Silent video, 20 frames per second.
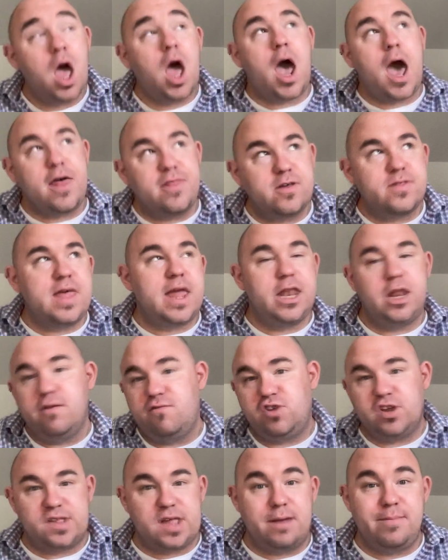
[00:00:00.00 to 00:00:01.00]
Other than you've
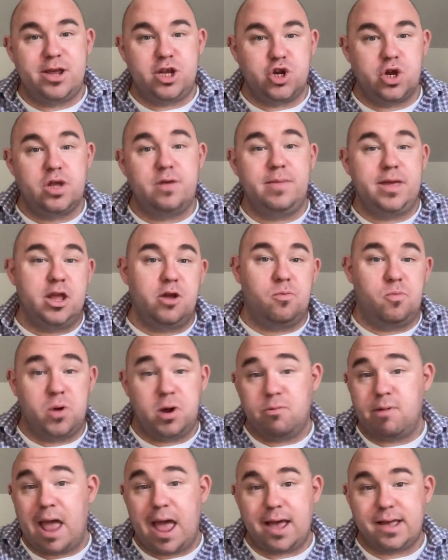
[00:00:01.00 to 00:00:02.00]
just got to make sure you meet your
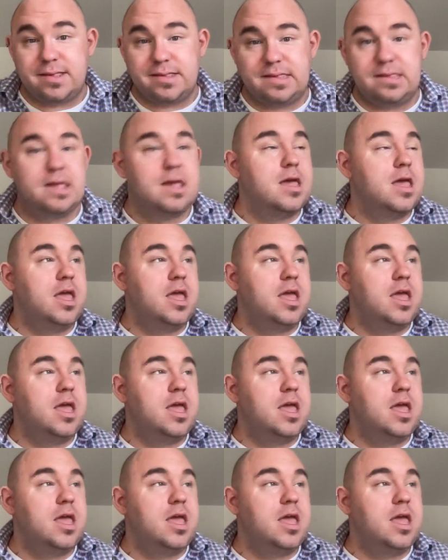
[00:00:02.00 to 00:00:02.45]
prereqs.